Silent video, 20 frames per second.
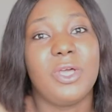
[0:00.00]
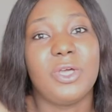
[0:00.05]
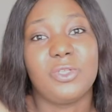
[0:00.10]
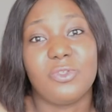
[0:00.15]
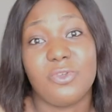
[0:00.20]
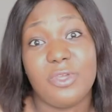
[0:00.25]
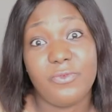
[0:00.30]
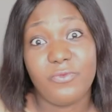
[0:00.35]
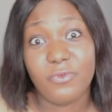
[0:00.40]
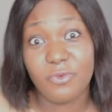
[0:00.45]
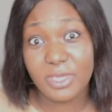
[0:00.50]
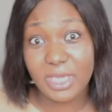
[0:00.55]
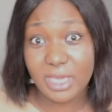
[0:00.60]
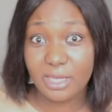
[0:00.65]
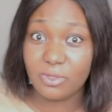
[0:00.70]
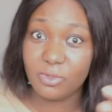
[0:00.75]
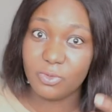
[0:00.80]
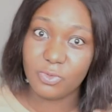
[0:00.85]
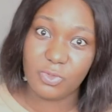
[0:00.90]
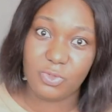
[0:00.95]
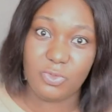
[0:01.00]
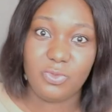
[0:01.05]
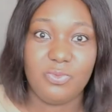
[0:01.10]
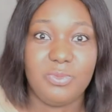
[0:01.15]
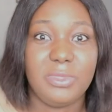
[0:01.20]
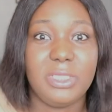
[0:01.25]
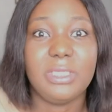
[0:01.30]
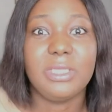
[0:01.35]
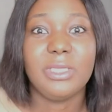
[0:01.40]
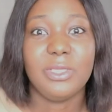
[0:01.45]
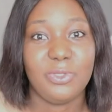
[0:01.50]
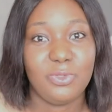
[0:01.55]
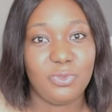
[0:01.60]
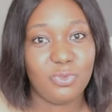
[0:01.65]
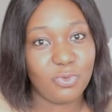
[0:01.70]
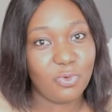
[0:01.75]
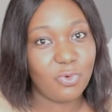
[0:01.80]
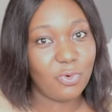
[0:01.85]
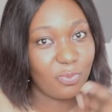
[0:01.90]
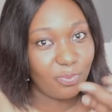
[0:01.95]
So if you get close to me,
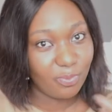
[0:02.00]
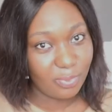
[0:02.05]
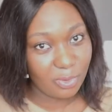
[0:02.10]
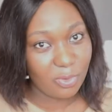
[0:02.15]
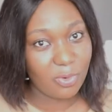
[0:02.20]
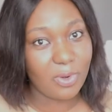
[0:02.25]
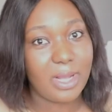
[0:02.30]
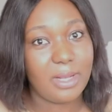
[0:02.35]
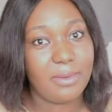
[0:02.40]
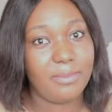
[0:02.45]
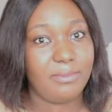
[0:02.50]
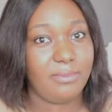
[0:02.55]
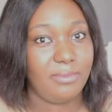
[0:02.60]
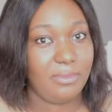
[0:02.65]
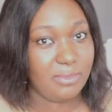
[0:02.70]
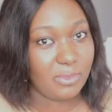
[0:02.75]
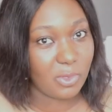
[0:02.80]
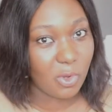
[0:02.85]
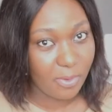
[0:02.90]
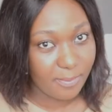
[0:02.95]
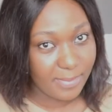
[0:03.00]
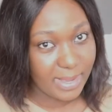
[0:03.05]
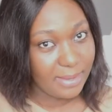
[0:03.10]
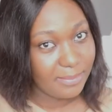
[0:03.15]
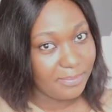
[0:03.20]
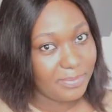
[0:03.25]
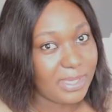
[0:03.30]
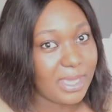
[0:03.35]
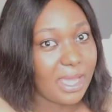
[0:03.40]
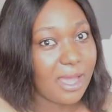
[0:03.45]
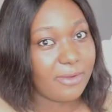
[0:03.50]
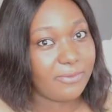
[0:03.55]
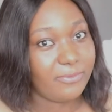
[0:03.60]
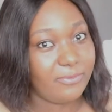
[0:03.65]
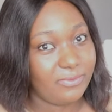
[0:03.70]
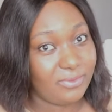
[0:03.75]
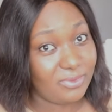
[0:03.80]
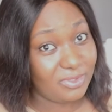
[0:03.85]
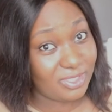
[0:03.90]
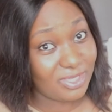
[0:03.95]
you go blow them on my behalf.
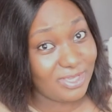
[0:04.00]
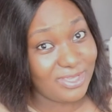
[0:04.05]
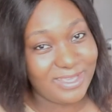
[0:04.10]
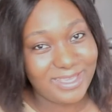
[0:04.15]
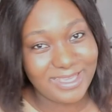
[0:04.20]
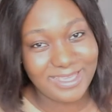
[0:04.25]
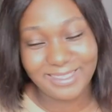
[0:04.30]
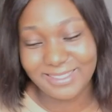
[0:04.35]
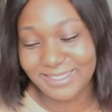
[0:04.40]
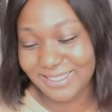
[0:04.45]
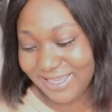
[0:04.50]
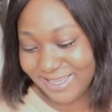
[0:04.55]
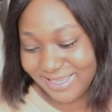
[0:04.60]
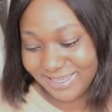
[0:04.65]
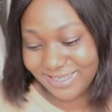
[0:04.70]
She get.